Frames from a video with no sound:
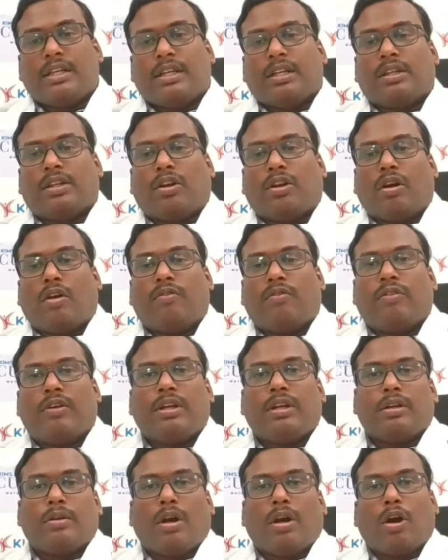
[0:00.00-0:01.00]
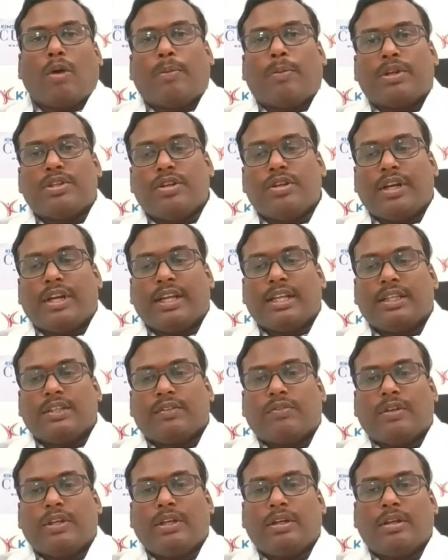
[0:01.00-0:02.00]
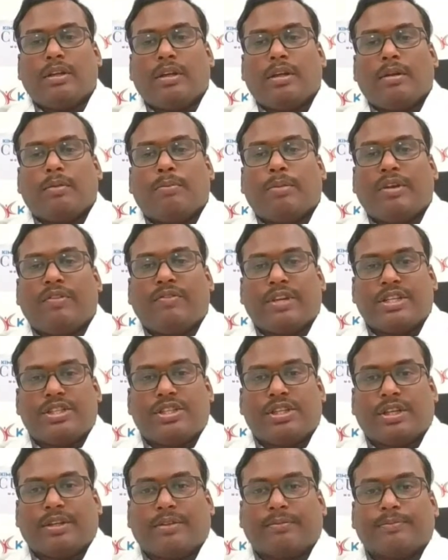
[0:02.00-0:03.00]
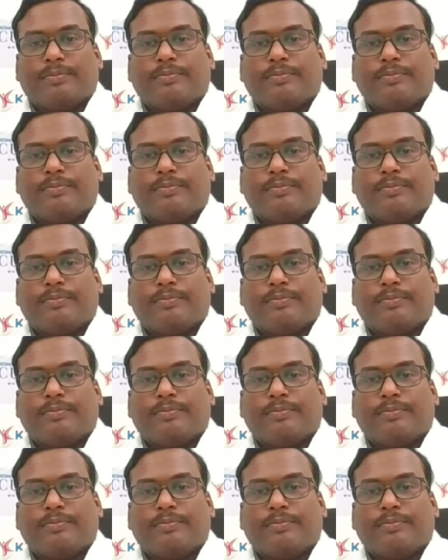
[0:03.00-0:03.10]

that offer opportunities for prevention.